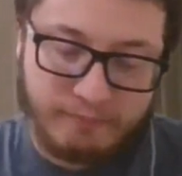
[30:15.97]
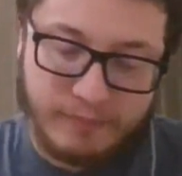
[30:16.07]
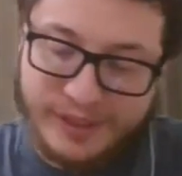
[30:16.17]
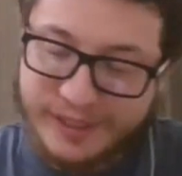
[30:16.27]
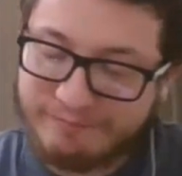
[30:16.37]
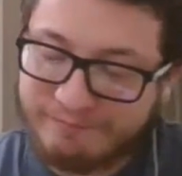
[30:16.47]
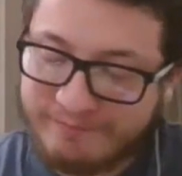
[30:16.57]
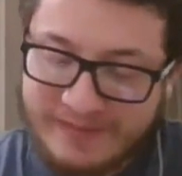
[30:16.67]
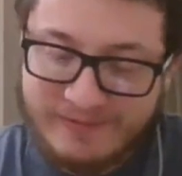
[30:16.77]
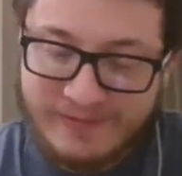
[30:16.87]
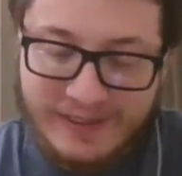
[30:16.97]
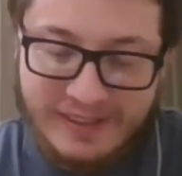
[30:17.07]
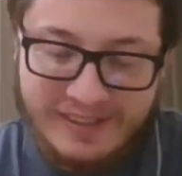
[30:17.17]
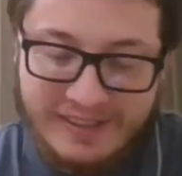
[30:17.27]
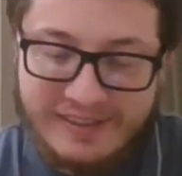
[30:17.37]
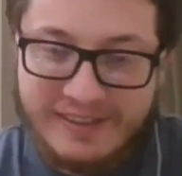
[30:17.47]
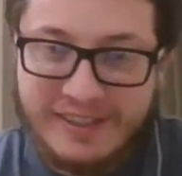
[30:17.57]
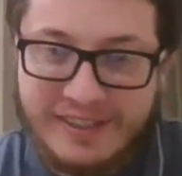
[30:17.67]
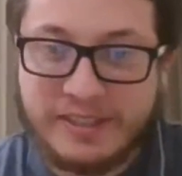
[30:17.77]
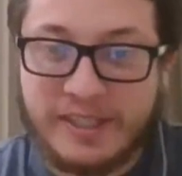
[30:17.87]
But
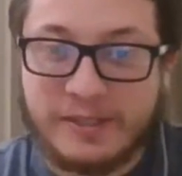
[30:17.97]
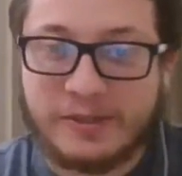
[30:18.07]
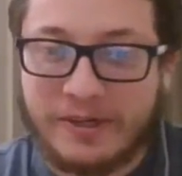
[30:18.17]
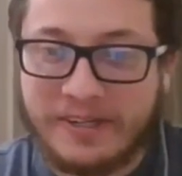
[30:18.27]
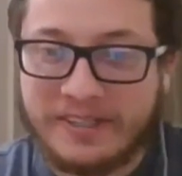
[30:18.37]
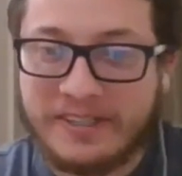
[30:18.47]
let's get started